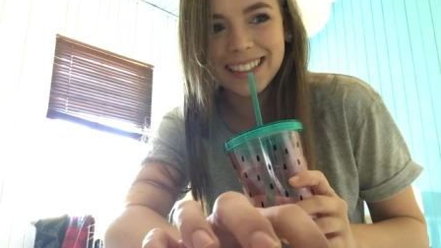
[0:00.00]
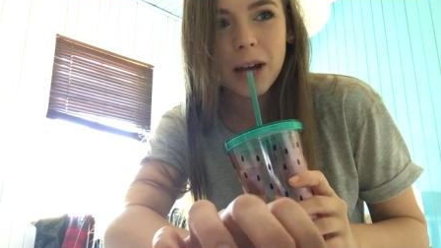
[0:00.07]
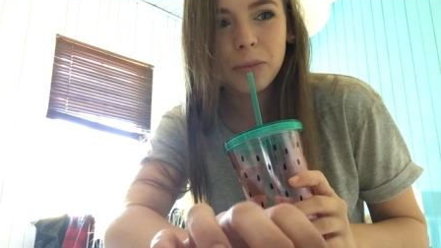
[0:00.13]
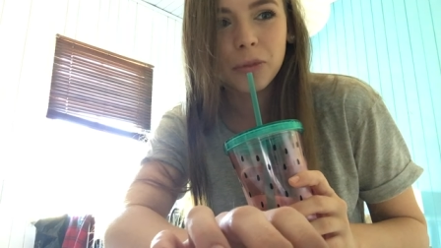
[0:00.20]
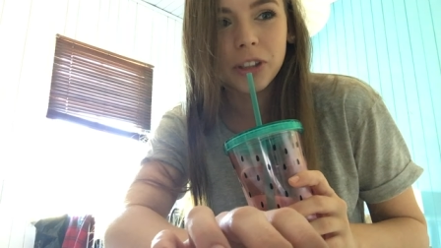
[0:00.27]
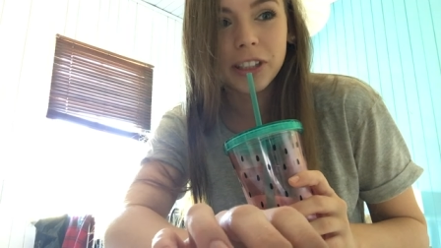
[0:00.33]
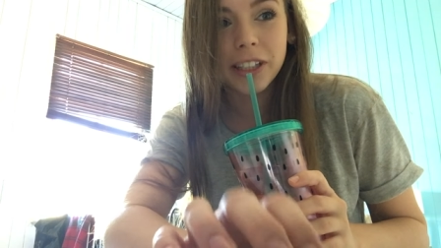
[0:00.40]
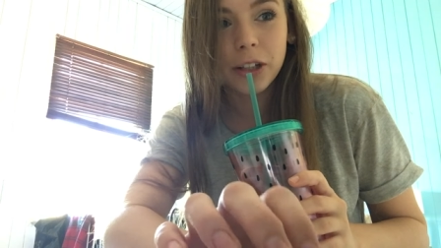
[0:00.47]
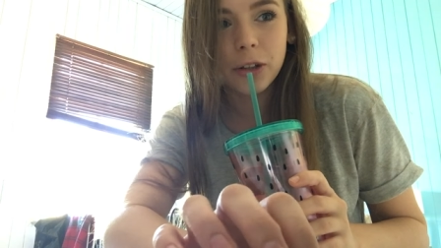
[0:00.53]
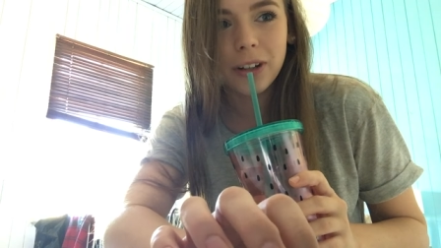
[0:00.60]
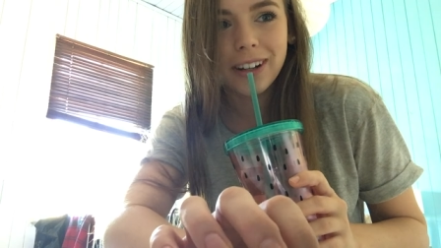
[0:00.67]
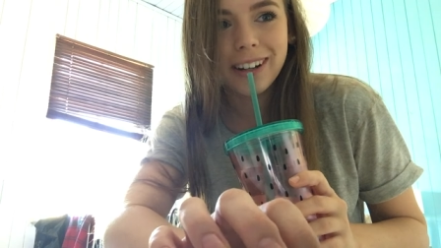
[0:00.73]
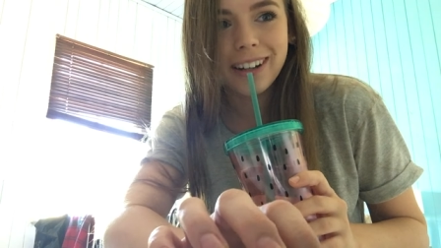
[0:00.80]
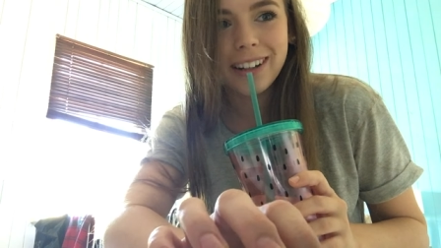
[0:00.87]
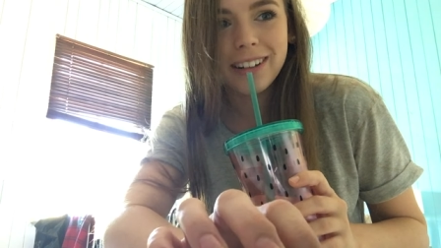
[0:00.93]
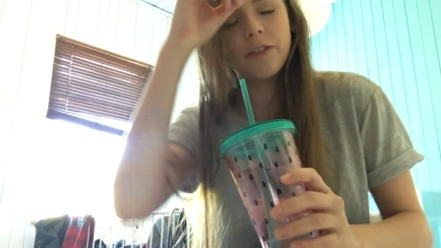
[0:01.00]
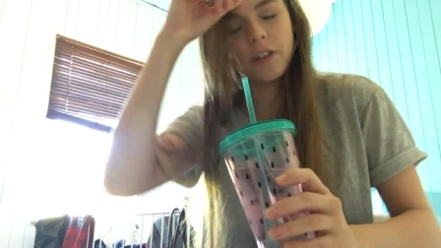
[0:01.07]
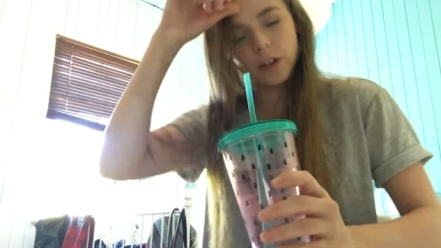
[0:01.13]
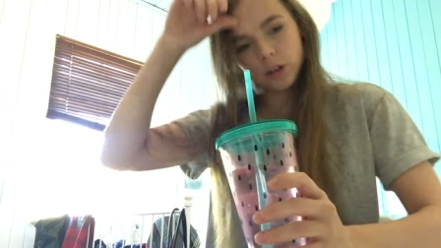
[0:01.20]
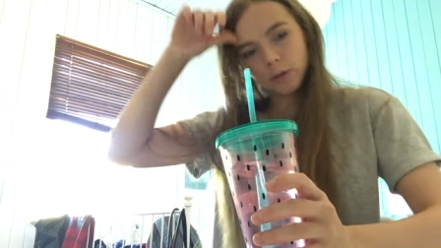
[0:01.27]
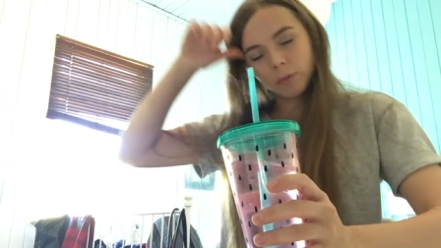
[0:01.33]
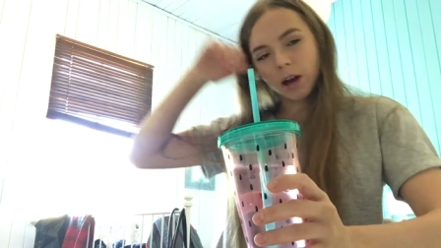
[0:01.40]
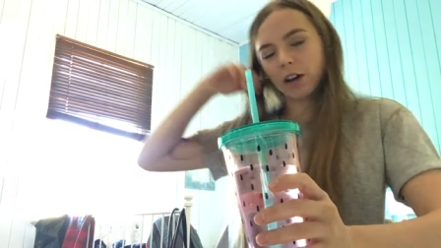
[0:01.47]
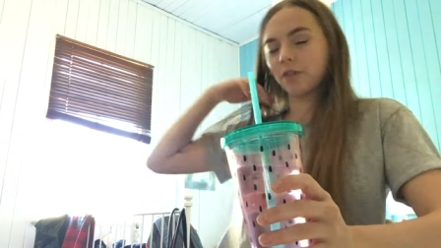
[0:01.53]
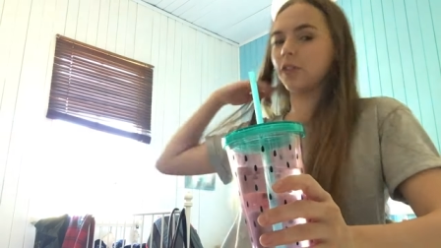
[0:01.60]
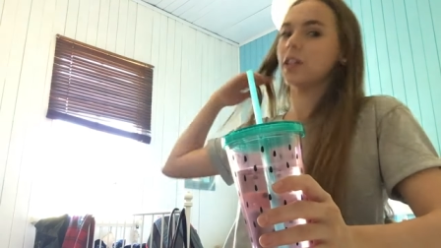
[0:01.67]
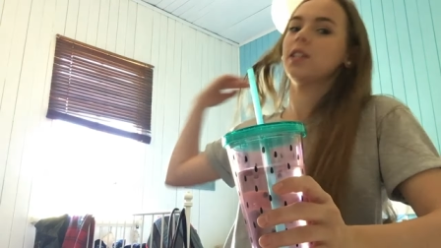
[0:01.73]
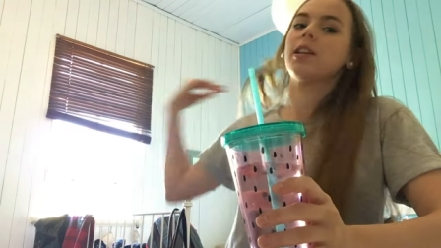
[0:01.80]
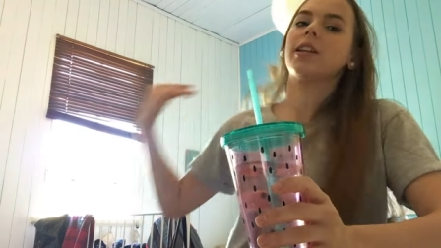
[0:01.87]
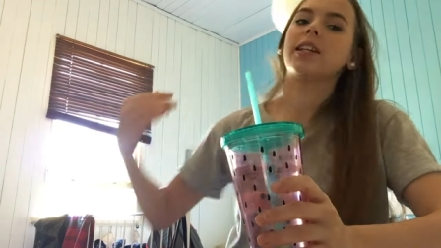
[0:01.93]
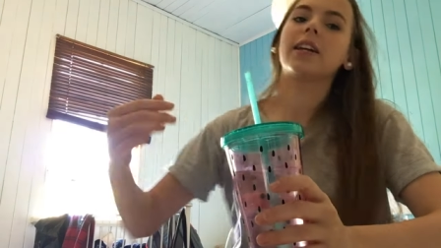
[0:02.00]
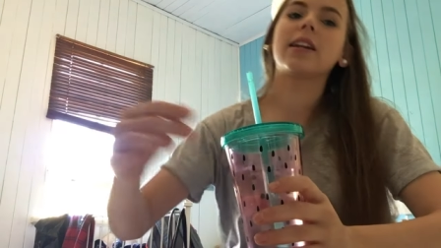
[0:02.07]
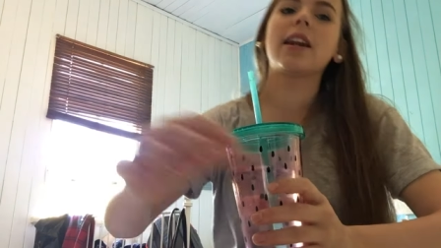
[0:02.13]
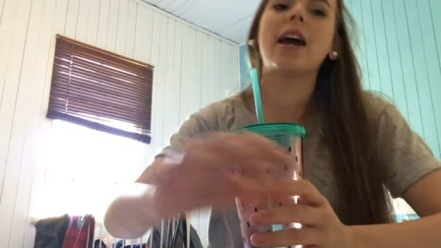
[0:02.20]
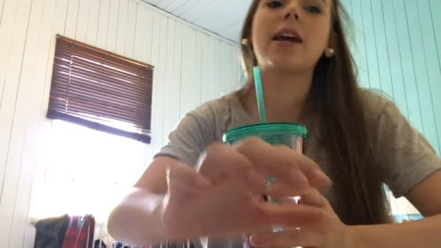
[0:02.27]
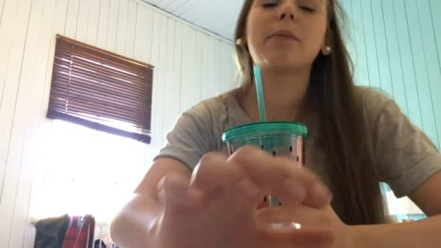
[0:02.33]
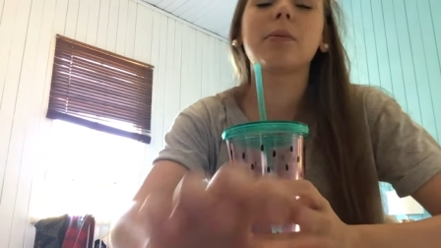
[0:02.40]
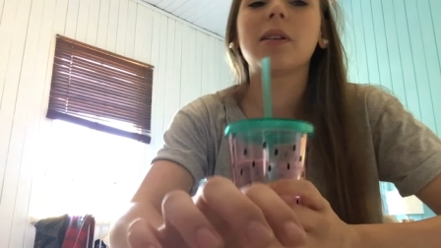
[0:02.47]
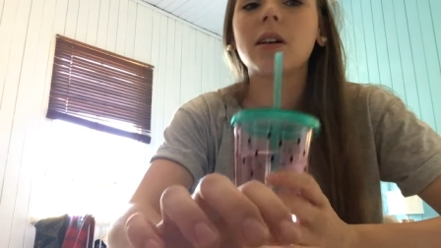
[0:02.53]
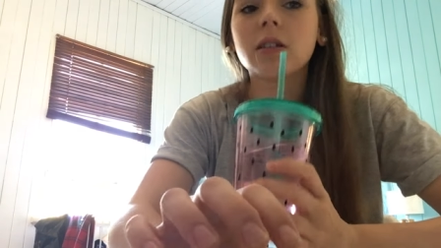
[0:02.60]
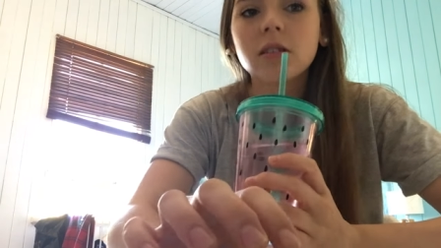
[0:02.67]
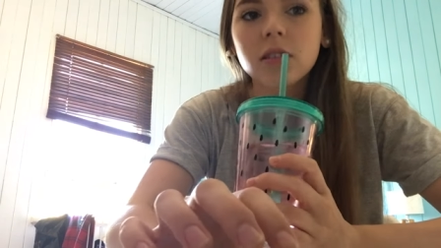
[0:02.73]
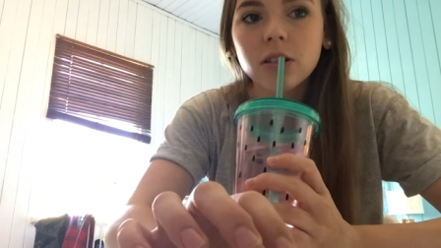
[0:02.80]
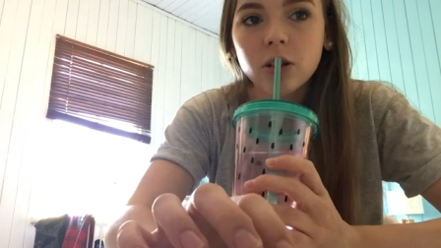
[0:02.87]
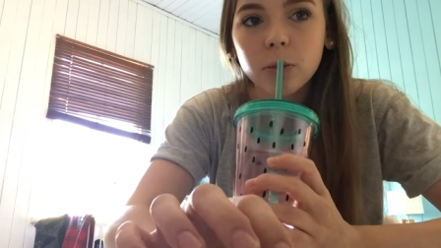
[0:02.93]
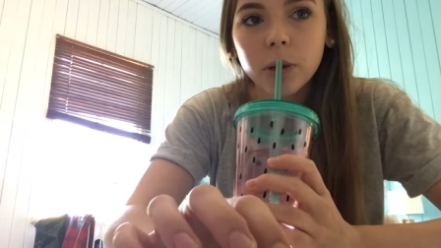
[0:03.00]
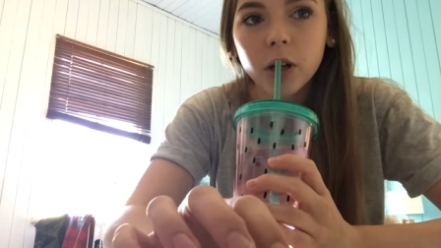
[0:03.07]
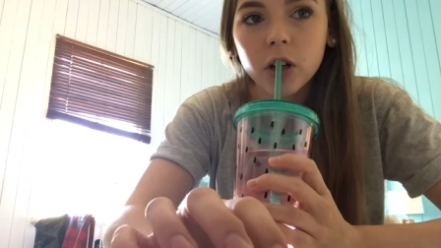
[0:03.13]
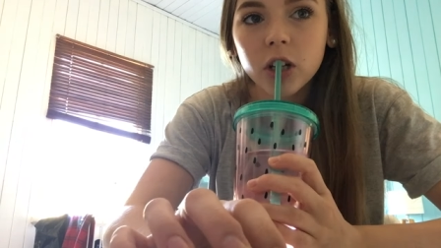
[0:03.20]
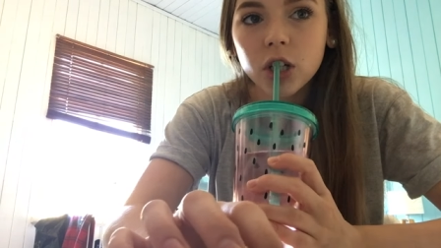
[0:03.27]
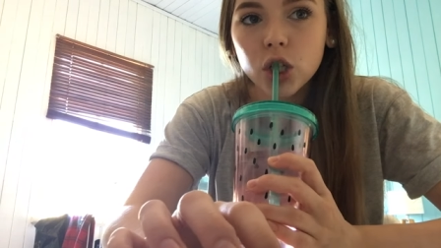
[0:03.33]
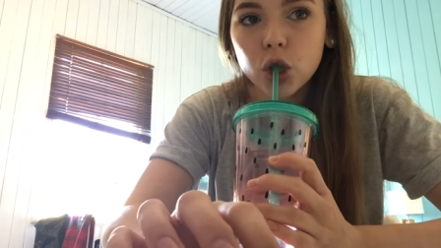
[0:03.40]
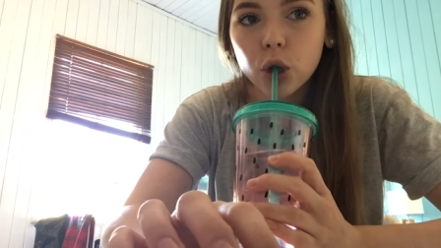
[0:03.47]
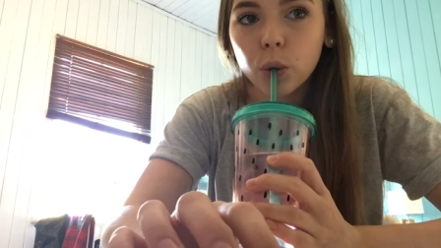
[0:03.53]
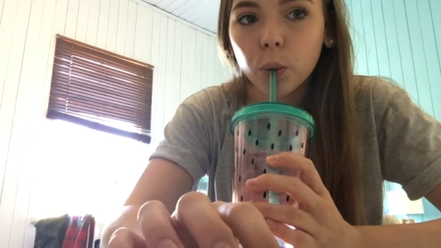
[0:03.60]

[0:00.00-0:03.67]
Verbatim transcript: I'm really good at it. If I got a mark for this, I'd get an A plus, to be honest.